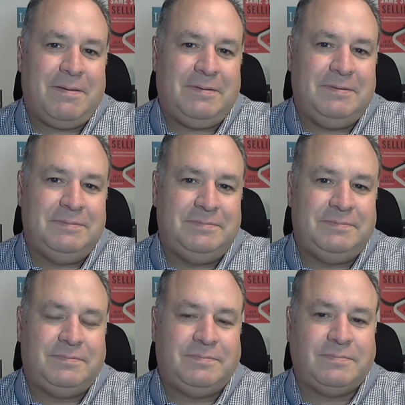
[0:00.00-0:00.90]

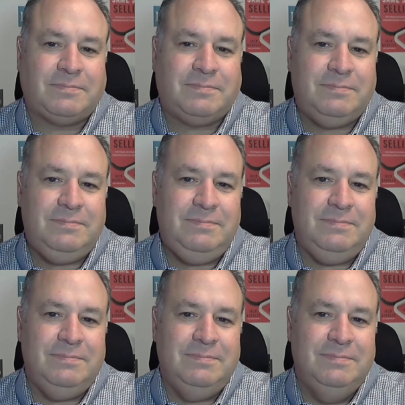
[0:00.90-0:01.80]

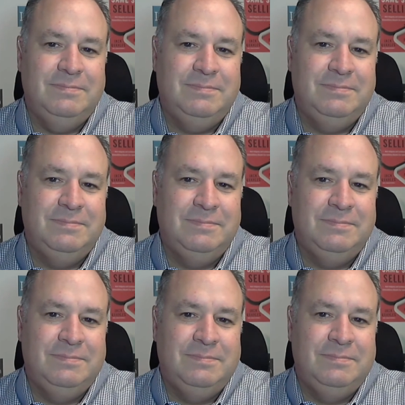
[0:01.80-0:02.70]

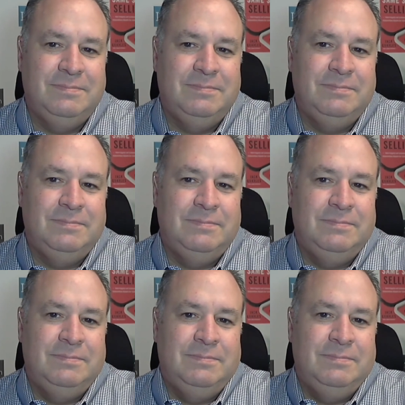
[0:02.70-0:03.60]

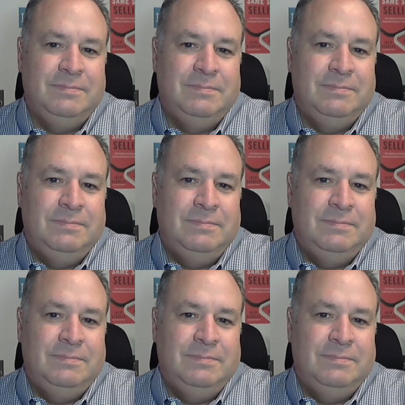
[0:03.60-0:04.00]
[no speech]